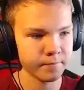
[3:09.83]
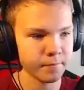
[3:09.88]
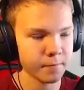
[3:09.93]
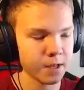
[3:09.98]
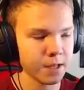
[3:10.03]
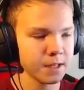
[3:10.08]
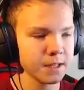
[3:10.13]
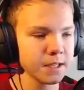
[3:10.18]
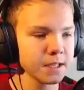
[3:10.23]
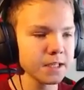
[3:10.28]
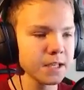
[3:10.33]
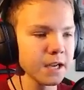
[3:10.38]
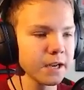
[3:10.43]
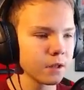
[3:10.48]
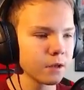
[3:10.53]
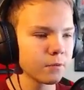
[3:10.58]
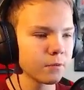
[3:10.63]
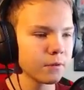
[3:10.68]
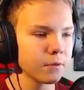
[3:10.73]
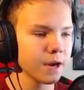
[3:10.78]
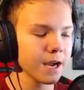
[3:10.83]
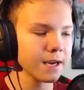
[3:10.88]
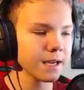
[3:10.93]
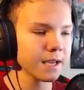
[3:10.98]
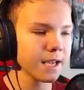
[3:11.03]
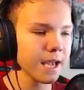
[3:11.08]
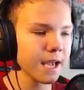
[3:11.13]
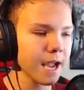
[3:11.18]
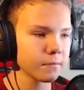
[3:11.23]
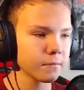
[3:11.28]
I'll uh, continue. We're not gonna
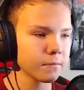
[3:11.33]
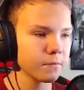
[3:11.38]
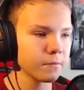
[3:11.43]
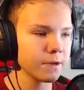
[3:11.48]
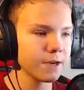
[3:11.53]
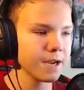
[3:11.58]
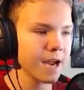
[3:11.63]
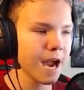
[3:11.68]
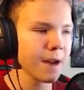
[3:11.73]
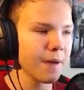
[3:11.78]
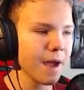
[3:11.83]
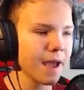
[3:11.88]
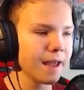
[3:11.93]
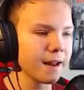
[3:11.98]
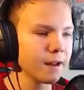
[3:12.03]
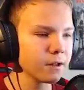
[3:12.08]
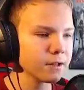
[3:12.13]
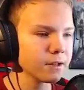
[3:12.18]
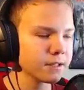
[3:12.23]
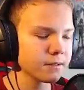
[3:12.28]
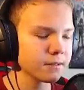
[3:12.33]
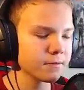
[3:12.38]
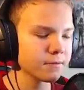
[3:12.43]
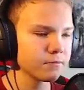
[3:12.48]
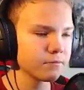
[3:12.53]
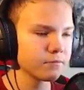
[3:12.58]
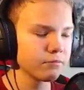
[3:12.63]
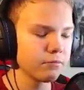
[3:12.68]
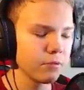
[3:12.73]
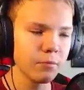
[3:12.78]
care. We got penalties.
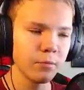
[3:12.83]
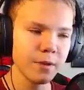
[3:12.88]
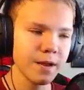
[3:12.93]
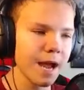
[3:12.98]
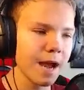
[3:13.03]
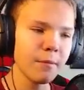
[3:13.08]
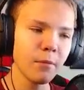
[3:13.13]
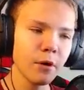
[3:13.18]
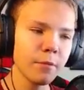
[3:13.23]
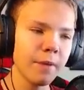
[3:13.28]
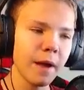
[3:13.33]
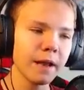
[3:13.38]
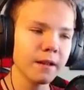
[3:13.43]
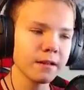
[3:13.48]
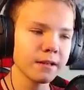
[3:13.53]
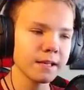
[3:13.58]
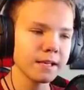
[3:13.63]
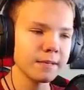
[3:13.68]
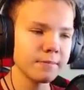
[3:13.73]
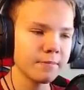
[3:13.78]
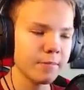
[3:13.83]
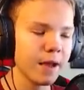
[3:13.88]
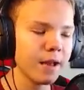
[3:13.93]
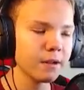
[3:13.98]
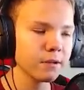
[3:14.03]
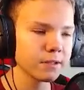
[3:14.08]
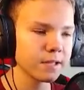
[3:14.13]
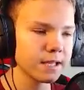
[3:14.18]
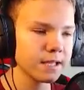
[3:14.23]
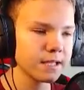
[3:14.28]
We got more penalty
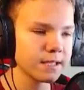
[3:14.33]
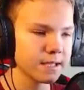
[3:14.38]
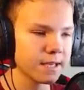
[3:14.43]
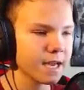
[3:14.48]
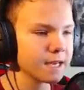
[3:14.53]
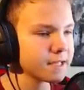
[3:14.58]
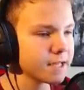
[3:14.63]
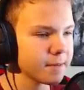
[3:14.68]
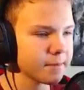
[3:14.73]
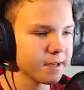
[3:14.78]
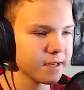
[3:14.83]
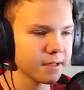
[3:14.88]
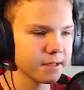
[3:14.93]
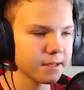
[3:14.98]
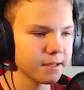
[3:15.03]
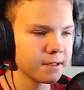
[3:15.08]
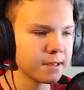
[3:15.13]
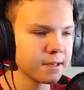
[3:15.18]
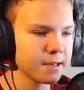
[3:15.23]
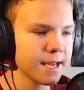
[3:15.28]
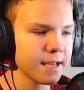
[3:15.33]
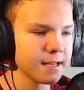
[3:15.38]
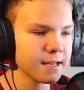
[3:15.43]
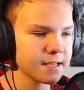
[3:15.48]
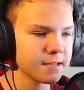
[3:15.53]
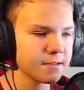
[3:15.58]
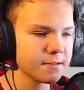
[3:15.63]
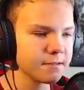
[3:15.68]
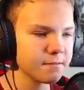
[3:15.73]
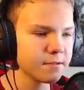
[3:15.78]
penalties. God damn it.
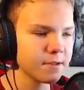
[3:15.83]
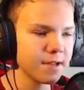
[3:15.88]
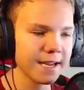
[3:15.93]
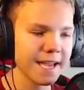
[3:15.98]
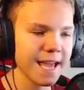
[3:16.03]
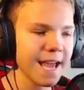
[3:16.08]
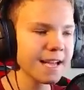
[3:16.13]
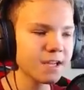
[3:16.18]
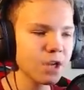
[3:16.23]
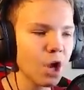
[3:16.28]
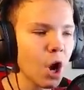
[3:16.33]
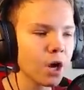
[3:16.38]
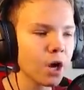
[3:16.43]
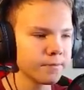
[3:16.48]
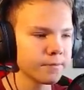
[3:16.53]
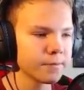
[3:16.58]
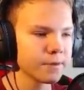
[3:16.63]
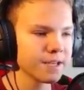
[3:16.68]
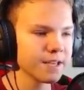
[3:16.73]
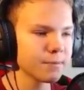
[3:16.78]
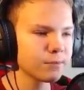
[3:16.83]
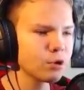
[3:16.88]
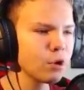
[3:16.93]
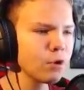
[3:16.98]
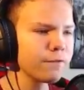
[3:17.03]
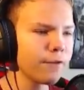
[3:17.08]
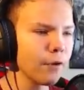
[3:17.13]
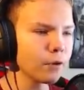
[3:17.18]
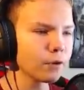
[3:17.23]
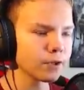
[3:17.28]
Can't I can't talk because I'm too
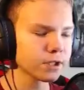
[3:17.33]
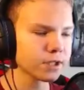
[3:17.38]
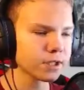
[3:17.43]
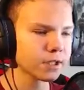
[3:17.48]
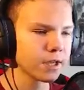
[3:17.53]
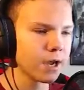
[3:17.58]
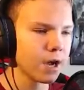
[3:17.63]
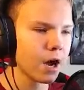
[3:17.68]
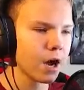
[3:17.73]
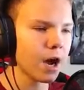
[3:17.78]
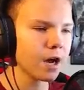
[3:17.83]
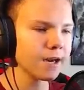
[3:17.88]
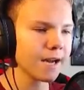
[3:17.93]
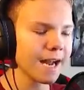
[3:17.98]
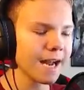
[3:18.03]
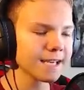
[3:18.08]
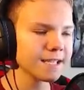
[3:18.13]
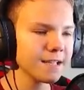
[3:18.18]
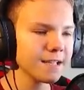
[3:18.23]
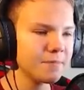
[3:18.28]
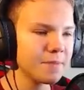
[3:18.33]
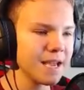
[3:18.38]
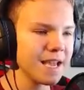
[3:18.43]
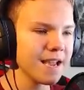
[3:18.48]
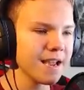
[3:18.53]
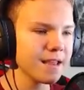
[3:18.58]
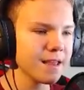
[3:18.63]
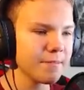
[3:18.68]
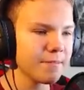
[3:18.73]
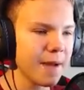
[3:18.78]
focused on actually
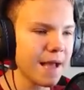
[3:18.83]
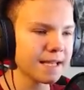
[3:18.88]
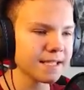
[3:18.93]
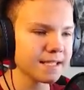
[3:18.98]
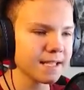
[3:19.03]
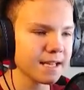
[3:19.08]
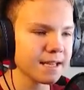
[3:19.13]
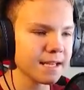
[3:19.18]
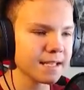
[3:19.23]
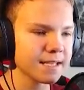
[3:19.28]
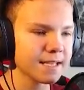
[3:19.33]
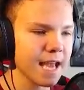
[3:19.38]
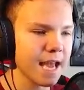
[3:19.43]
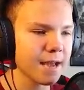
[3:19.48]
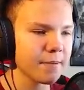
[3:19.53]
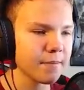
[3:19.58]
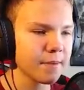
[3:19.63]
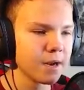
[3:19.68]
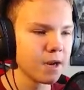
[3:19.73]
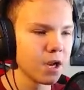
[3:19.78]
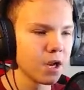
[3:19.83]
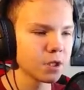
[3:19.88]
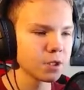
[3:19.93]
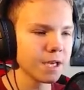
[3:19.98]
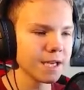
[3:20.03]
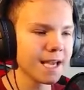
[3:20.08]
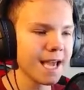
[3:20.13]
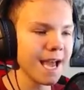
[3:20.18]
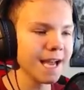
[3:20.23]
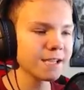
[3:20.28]
being the best at this game. So I
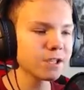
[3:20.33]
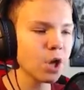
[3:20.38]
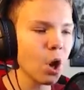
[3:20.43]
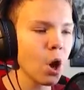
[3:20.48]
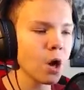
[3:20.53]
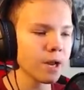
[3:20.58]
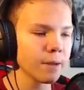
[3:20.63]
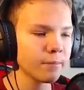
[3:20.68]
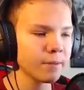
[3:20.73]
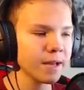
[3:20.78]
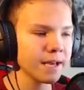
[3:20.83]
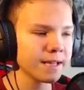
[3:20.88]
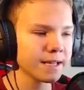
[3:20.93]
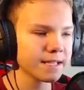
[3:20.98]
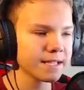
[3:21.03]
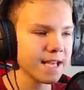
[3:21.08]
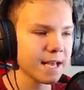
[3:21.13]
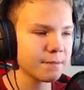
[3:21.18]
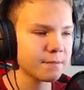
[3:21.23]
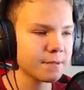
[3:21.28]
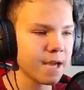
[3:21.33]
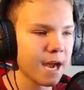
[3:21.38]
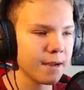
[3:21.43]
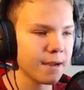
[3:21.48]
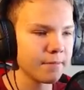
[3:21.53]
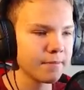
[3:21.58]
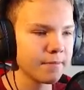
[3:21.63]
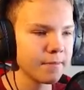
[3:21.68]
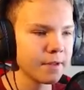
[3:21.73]
can't talk and play at the same time.